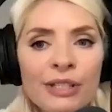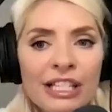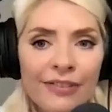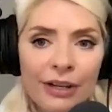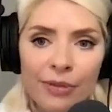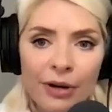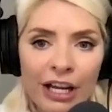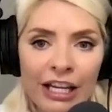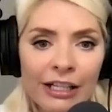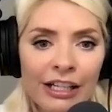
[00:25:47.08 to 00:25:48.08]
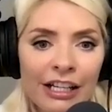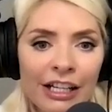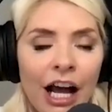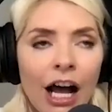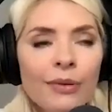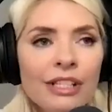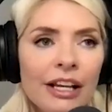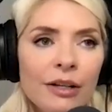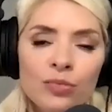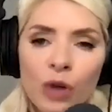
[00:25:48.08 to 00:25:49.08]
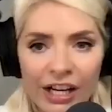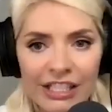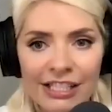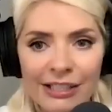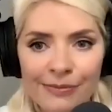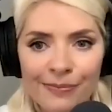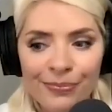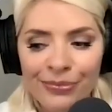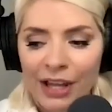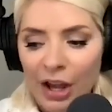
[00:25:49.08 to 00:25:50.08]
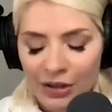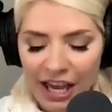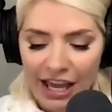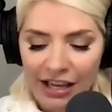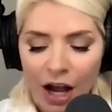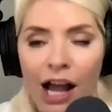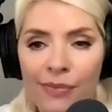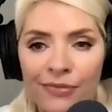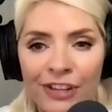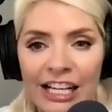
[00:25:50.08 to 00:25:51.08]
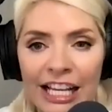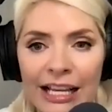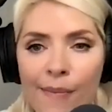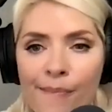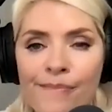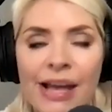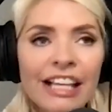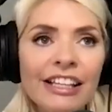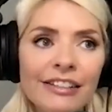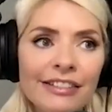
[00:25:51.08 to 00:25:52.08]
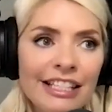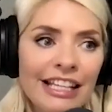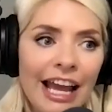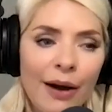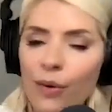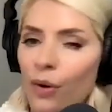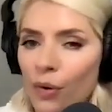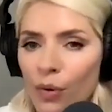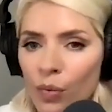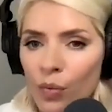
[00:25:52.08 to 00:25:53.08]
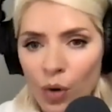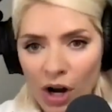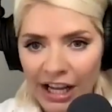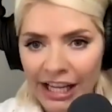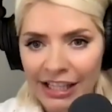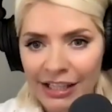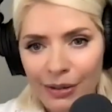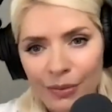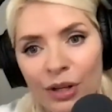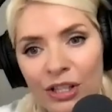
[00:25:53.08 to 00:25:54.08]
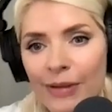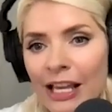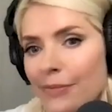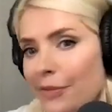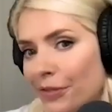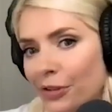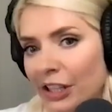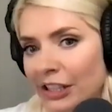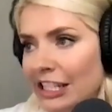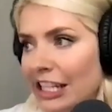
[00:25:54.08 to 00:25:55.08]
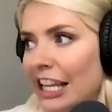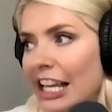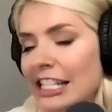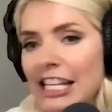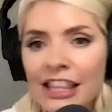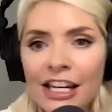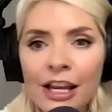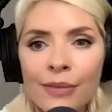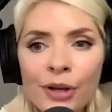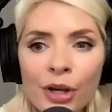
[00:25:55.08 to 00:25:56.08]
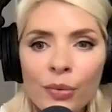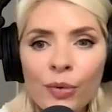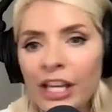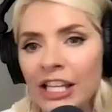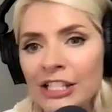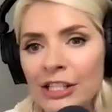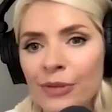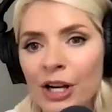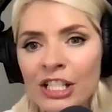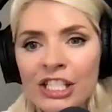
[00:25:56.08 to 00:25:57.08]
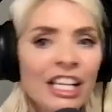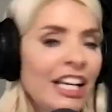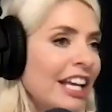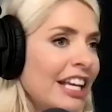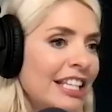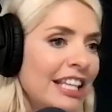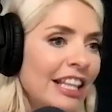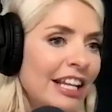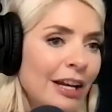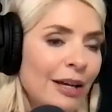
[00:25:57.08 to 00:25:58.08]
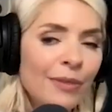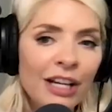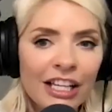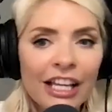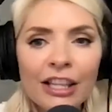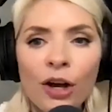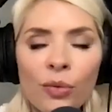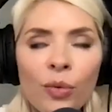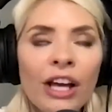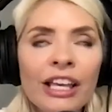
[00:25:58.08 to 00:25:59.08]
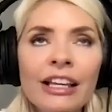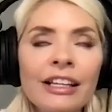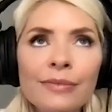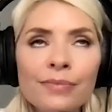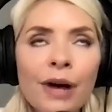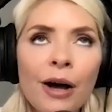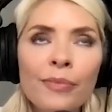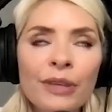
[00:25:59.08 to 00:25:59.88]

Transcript: was living by. Mm. I was like, right, okay, I'm feeling mega guilty now. Why? What's making me feel guilty? Is it that I'm working too much? Is it that I'm like the whole working mum